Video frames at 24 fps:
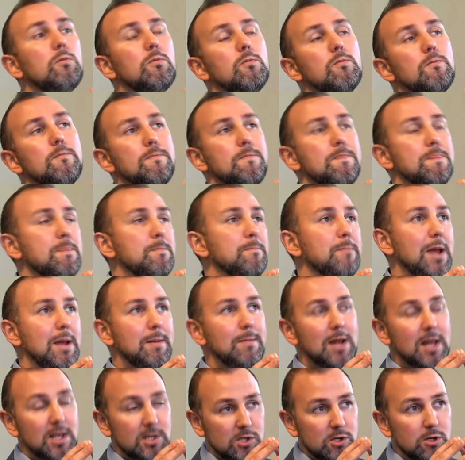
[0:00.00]

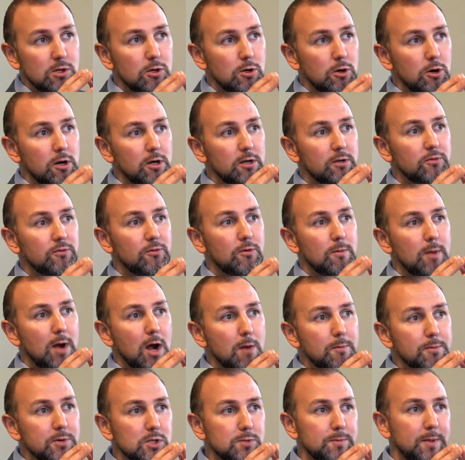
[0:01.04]
Main lesson learned from
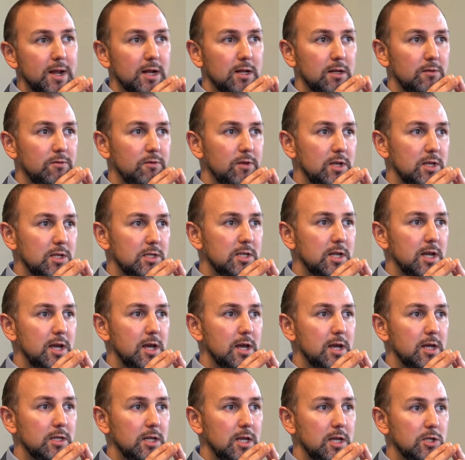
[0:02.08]
our perspective is
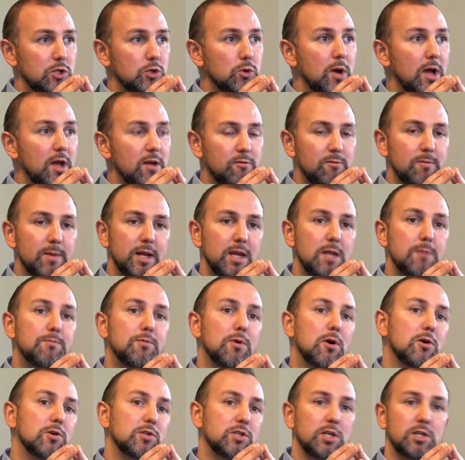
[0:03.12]
that as you have many
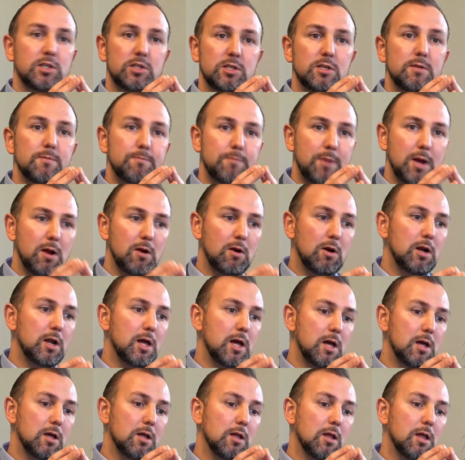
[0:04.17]
processes in
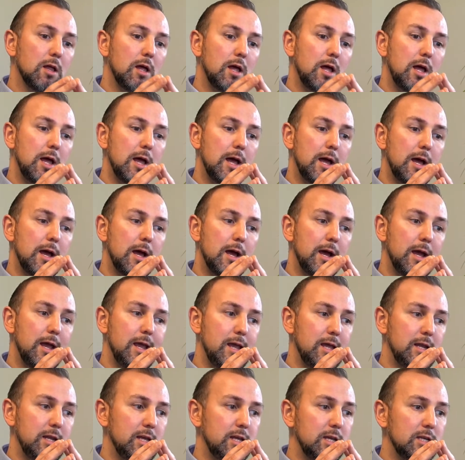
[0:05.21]
parallel,
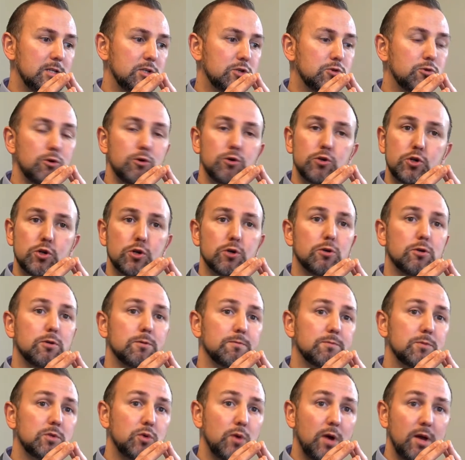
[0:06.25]
it is
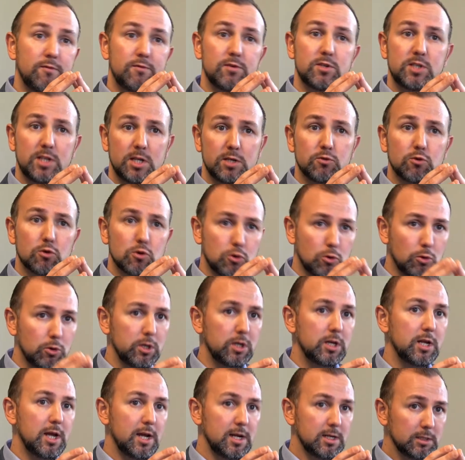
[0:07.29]
crucial to have a central
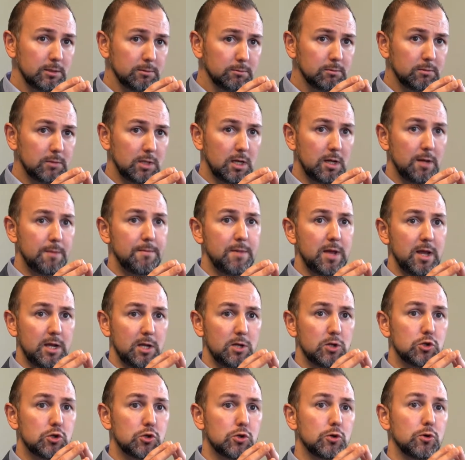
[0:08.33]
coordinator,
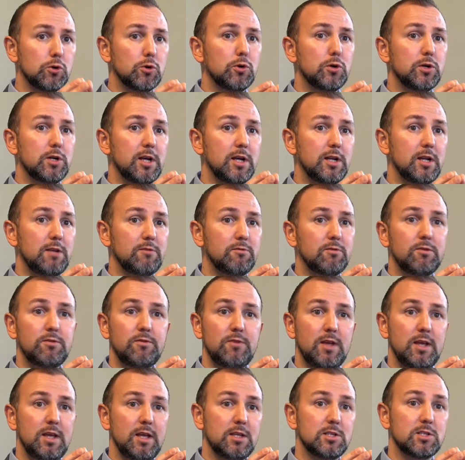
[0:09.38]
making sure that
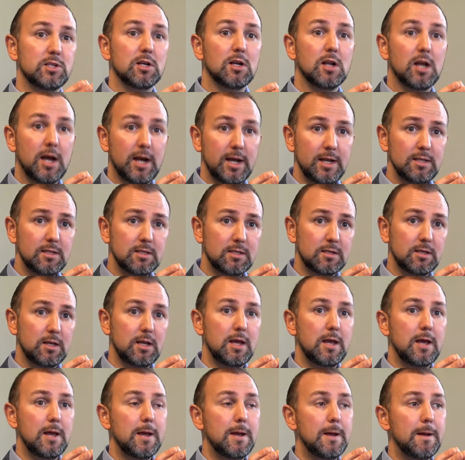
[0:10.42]
everything is aligned,
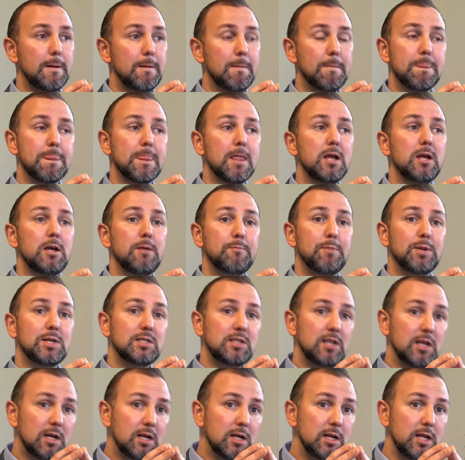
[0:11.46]

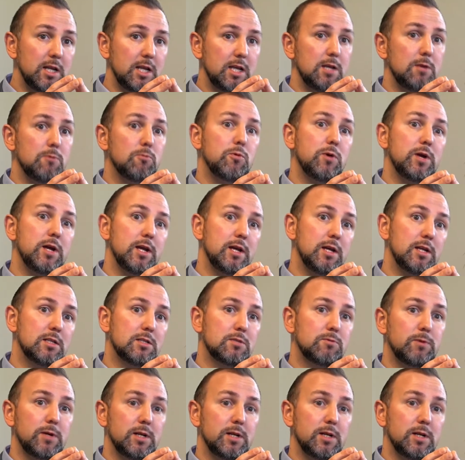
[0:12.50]
particularly with